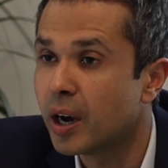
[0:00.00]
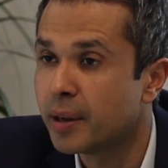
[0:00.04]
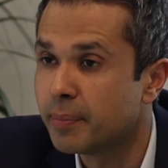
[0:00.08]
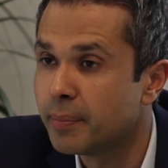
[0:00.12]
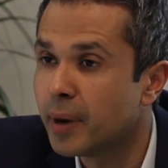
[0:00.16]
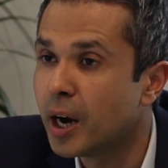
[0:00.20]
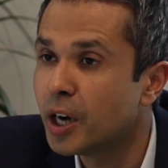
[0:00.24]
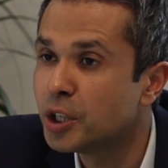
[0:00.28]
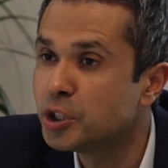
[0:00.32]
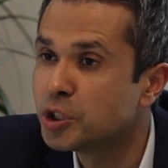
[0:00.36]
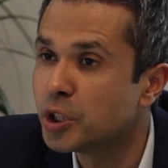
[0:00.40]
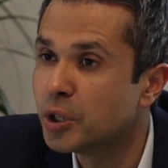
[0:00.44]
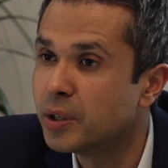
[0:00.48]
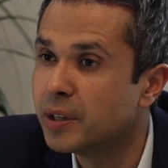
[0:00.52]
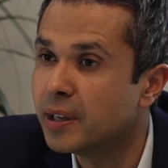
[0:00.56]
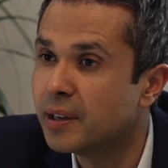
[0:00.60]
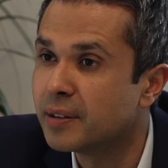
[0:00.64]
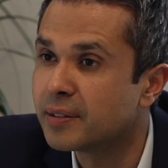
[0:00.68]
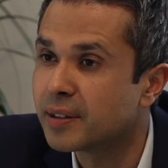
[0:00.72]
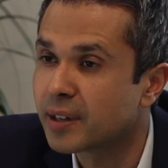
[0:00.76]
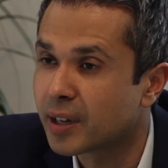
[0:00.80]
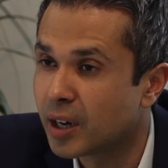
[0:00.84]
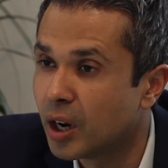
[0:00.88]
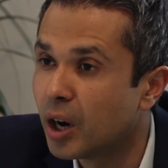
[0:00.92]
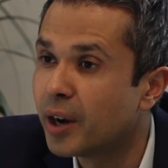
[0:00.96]
my journey as a
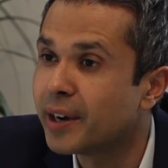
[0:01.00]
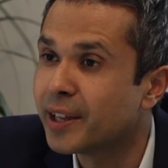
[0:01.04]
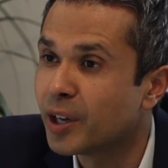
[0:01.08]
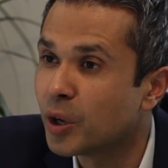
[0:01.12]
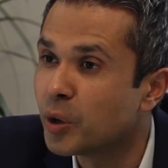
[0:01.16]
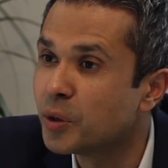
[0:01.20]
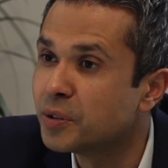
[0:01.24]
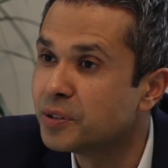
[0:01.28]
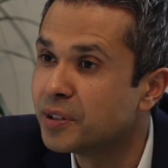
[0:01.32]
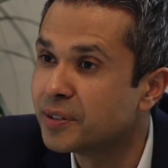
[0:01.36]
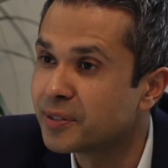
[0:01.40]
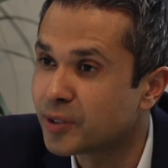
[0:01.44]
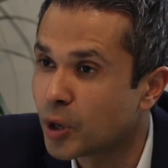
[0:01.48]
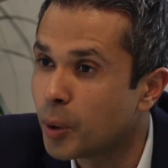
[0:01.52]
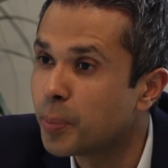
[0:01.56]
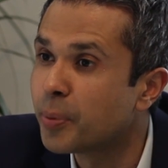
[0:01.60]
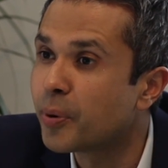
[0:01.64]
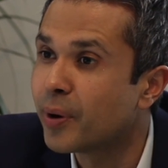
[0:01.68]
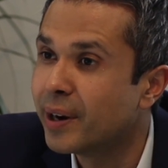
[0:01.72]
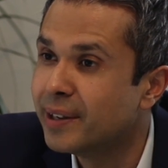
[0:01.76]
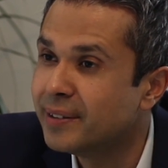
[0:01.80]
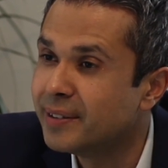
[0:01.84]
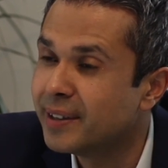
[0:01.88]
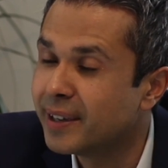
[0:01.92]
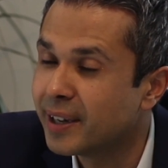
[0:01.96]
cardiologist
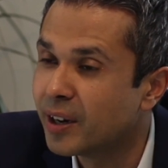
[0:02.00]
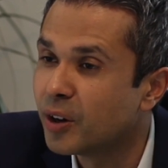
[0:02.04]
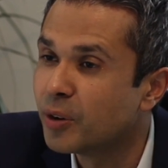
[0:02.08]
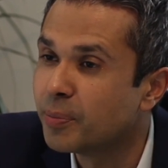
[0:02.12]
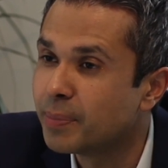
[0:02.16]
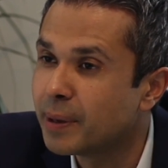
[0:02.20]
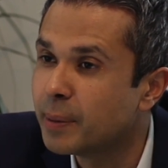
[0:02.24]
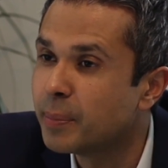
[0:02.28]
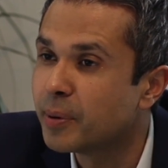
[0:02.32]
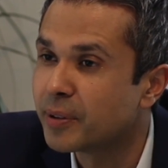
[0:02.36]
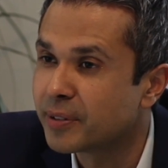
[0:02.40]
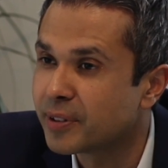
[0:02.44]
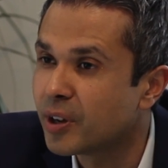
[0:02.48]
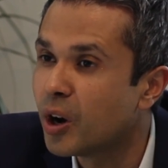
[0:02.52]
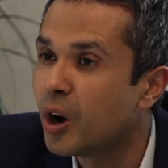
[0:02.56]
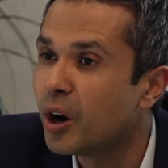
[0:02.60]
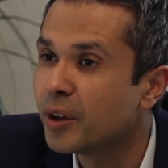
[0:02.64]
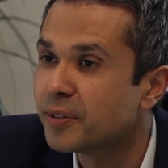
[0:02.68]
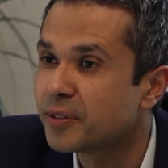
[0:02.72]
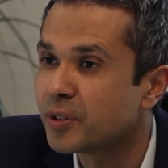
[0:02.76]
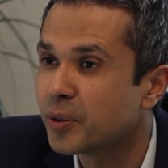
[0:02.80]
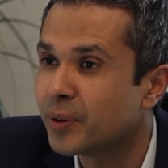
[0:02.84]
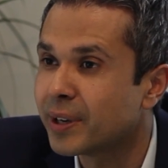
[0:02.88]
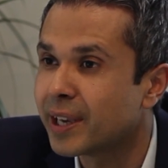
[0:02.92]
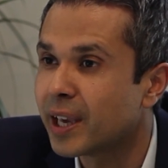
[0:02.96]
operating on people's hearts,
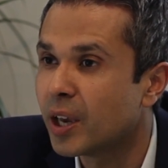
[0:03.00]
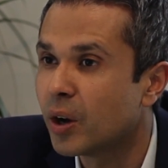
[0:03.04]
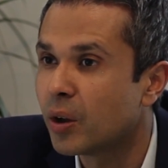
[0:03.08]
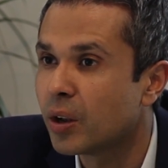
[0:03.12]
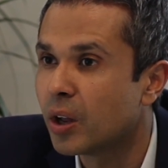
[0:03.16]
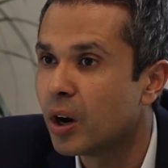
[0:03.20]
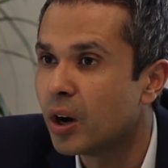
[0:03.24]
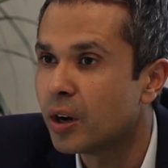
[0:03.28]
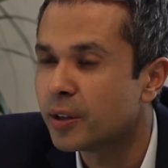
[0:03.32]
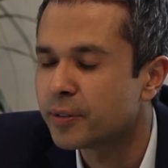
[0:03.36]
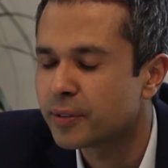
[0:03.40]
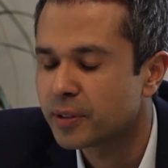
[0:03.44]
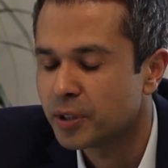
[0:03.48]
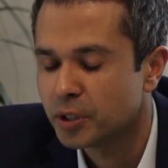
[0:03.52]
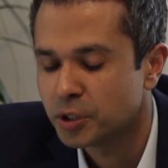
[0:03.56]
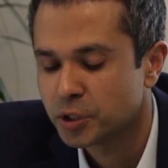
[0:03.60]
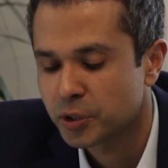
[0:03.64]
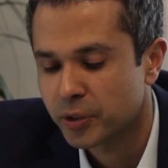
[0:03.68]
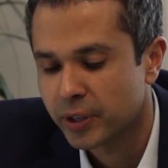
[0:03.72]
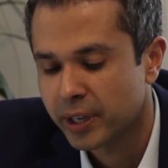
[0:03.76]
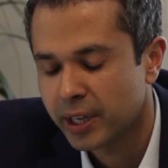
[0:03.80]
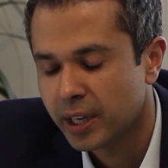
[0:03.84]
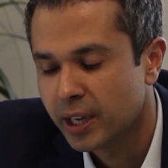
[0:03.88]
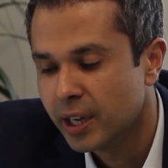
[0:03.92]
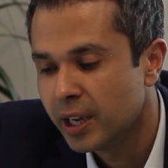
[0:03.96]
doing keyhole heart
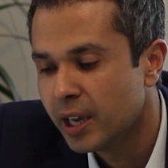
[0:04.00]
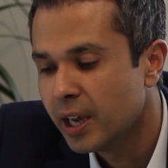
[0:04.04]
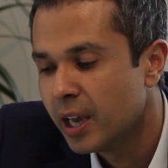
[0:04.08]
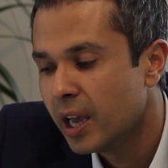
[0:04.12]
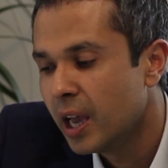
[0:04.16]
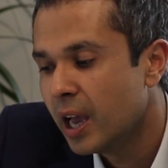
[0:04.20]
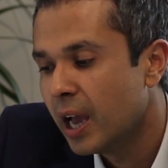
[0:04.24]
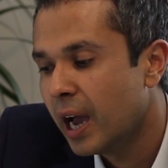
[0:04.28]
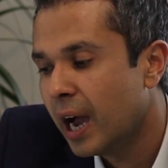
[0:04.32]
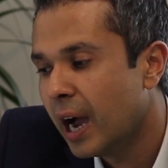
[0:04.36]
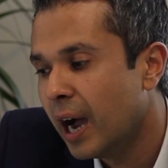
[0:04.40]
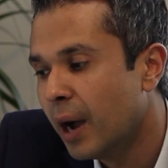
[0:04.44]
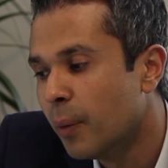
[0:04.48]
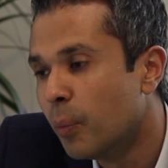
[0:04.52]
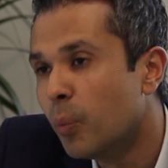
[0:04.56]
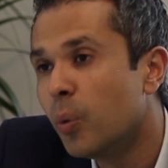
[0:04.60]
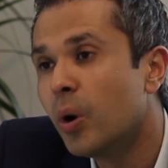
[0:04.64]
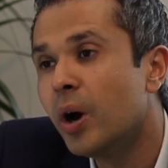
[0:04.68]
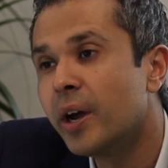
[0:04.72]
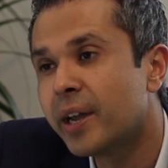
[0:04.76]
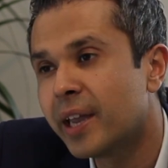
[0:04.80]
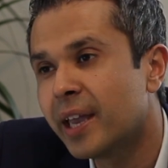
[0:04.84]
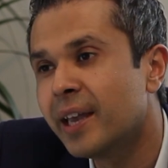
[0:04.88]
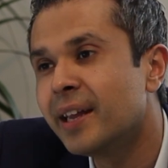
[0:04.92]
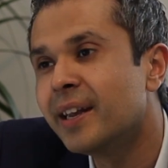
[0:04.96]
surgery, and
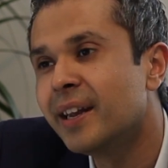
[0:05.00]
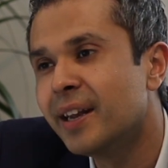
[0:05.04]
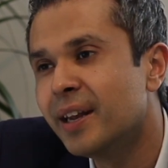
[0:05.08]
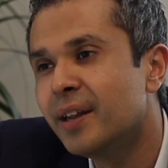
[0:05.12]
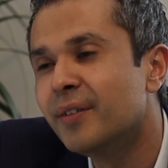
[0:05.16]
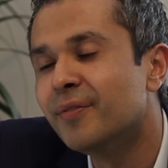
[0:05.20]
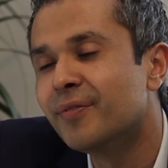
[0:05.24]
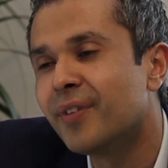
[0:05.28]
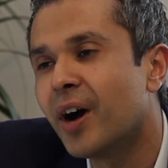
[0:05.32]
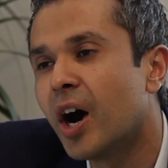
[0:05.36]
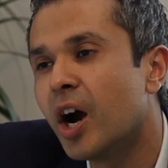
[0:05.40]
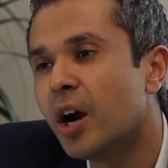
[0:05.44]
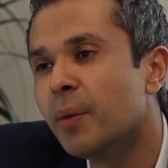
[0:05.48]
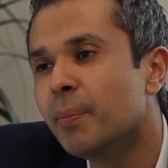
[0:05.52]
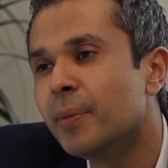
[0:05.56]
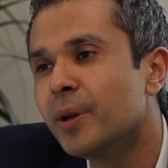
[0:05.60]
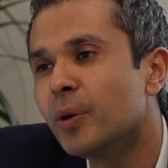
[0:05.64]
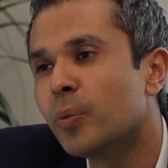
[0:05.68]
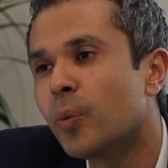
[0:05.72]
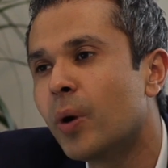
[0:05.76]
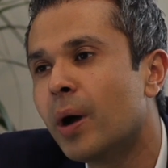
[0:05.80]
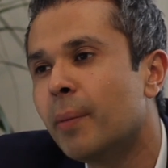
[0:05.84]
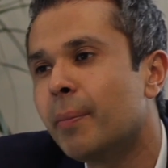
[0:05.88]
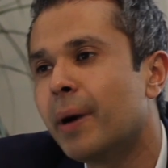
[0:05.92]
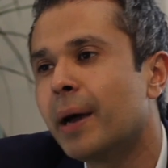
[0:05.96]
working in an environment
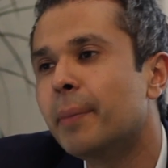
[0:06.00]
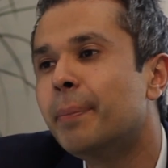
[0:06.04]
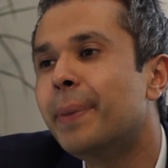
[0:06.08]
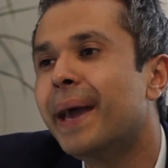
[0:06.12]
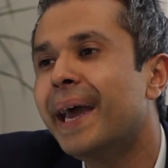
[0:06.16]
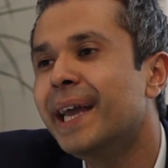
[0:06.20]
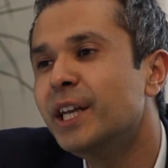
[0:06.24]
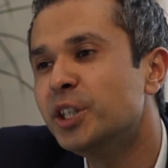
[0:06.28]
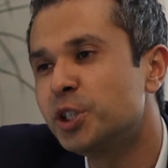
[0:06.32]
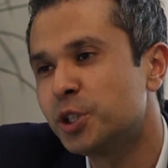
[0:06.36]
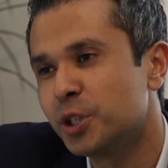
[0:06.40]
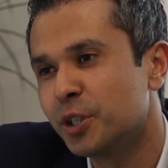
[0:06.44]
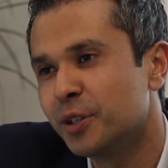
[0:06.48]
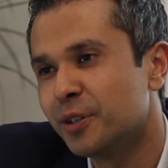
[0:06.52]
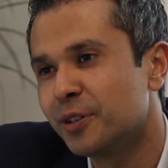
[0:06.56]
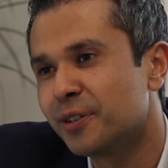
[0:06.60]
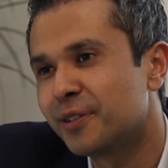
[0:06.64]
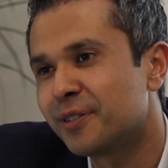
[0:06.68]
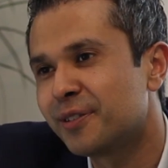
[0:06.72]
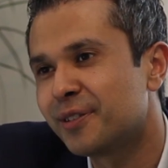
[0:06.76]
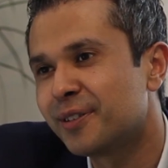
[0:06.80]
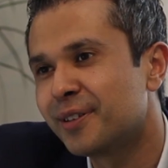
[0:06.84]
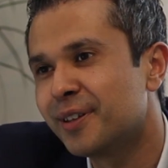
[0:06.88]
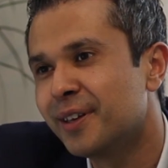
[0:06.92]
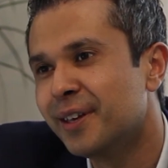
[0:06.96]
where my
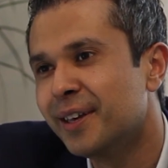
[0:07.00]
patients,